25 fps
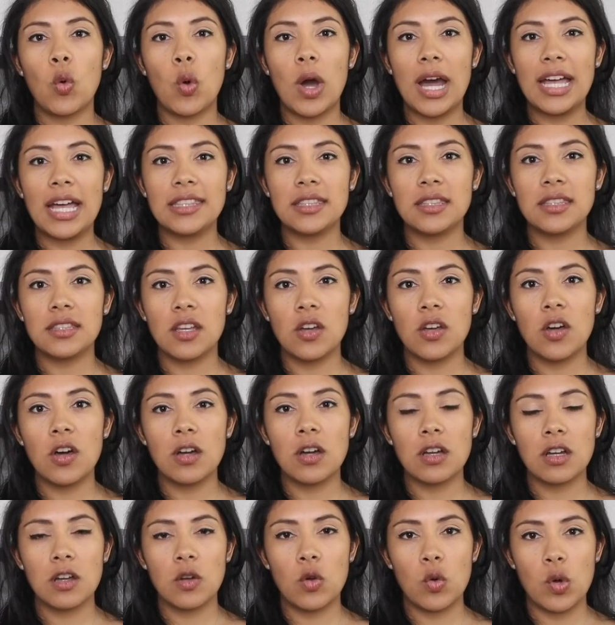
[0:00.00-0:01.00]

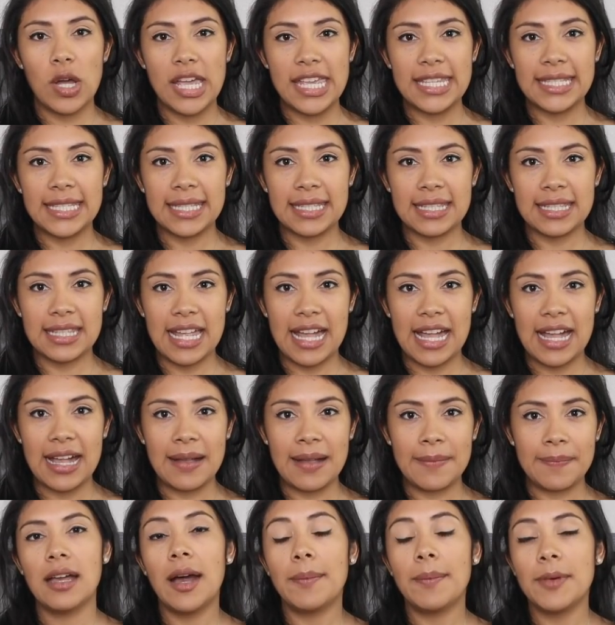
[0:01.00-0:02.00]
¿Cuánto cuesta?
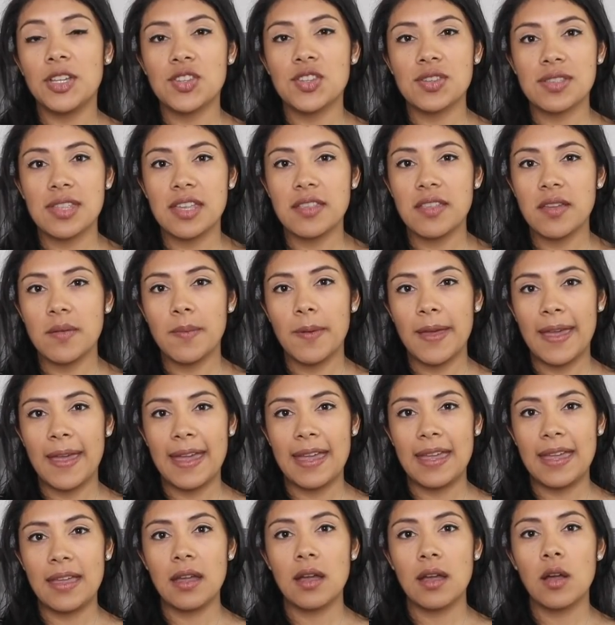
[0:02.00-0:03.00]
How much did you
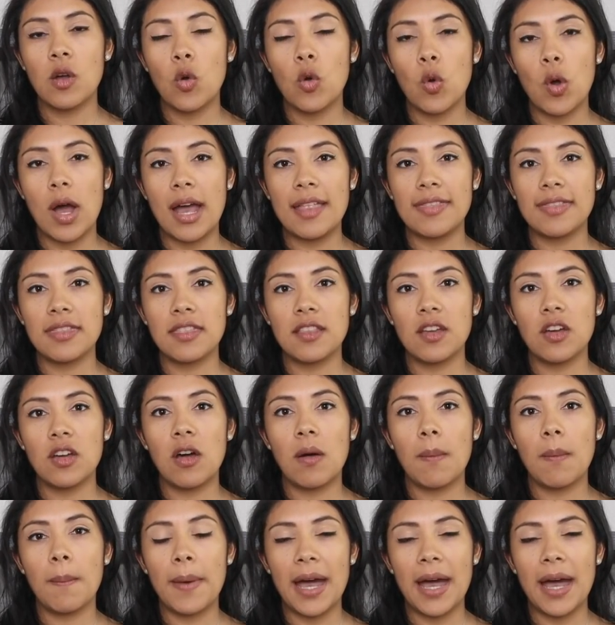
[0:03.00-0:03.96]
pay? ¿Cuánto